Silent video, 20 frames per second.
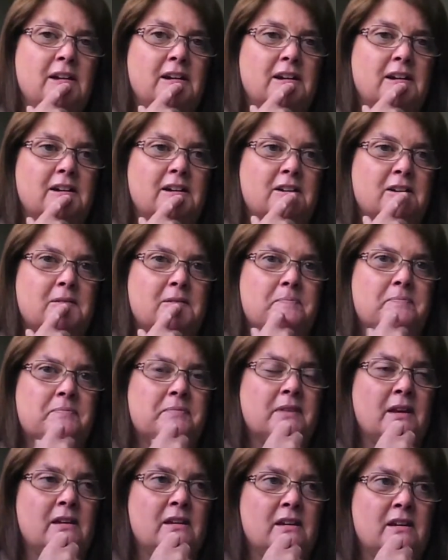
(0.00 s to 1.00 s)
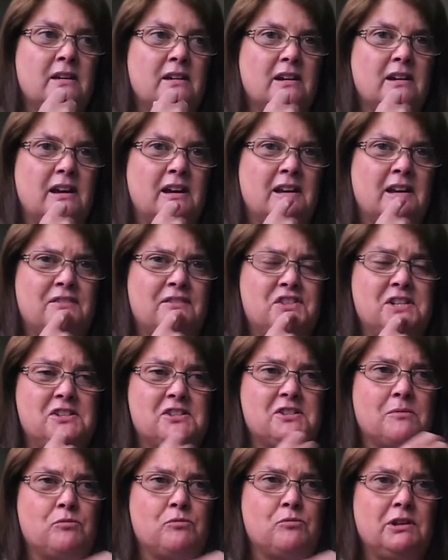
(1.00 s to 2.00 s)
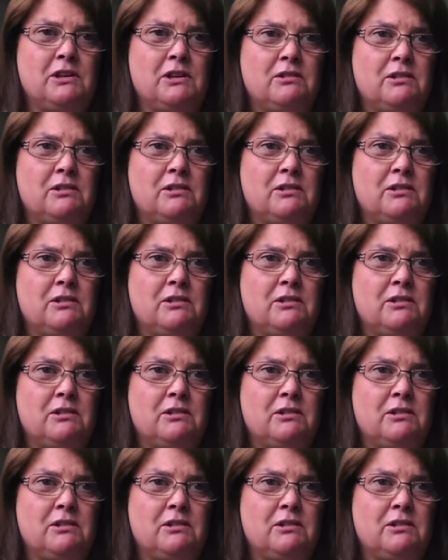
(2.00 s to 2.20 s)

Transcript: And I've seen some really